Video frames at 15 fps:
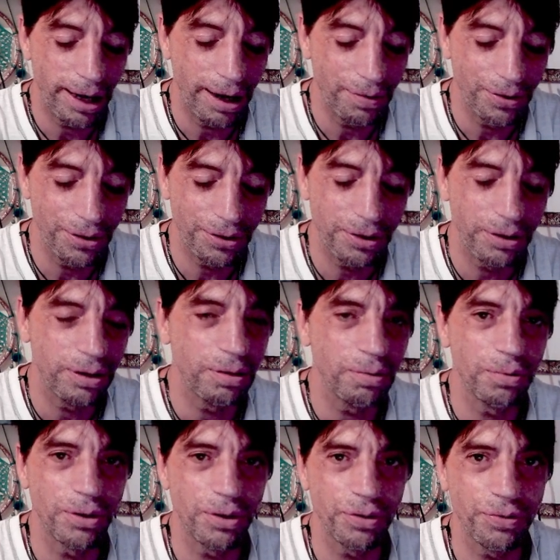everything
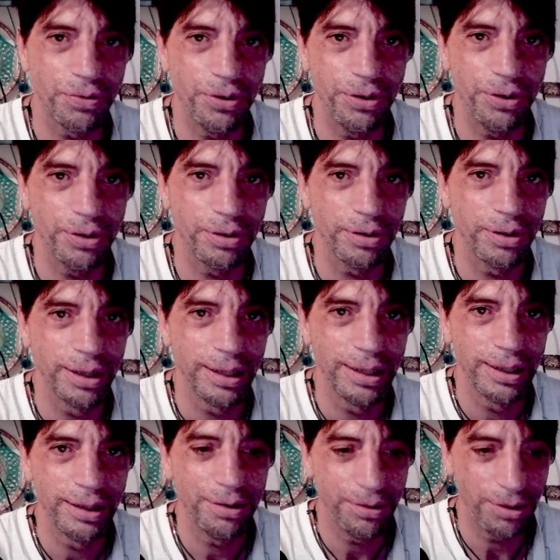works for you
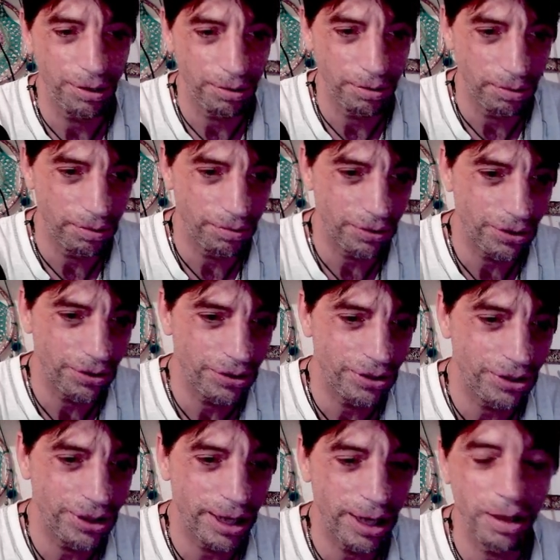the universe
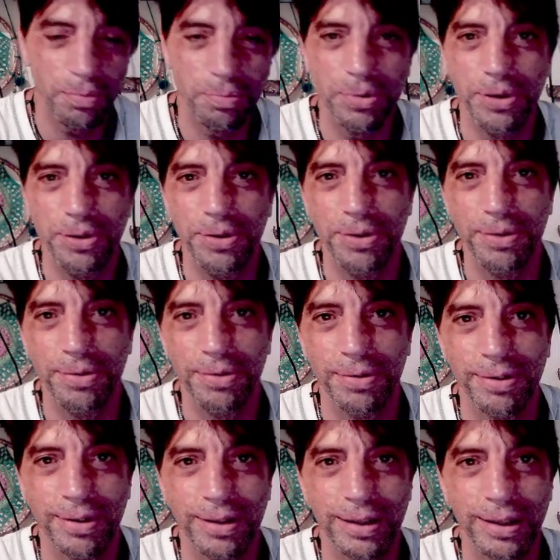is helping you
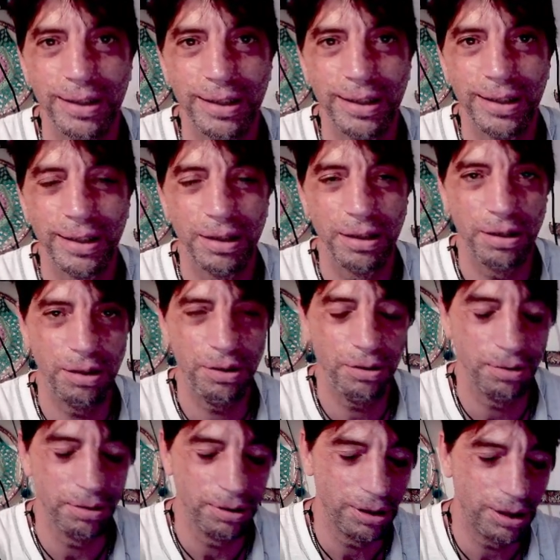
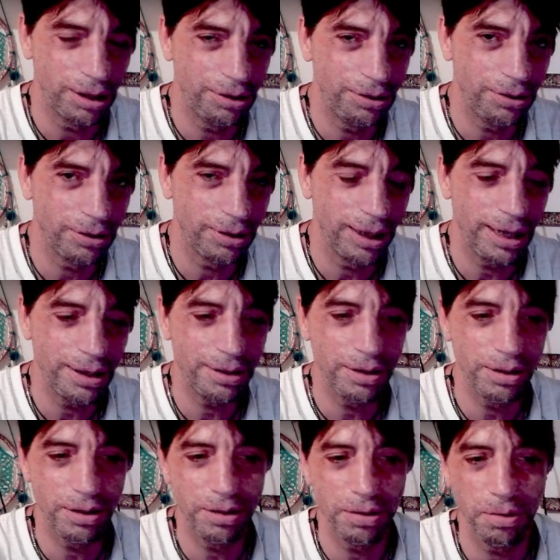you learned your
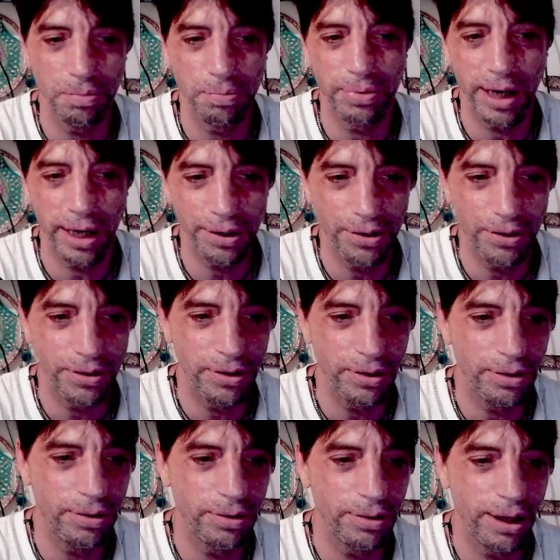lessons you practicing
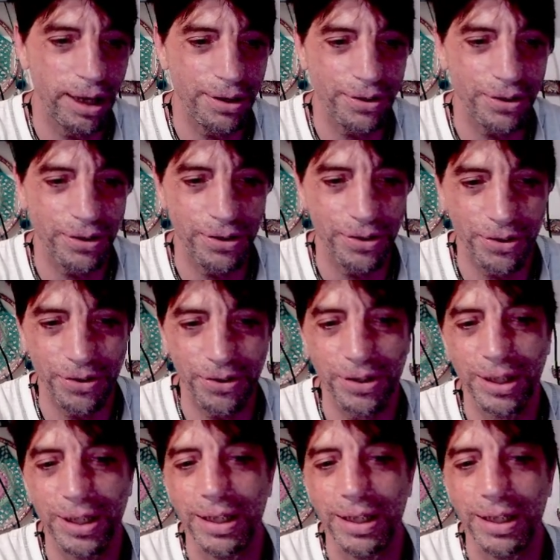your lessons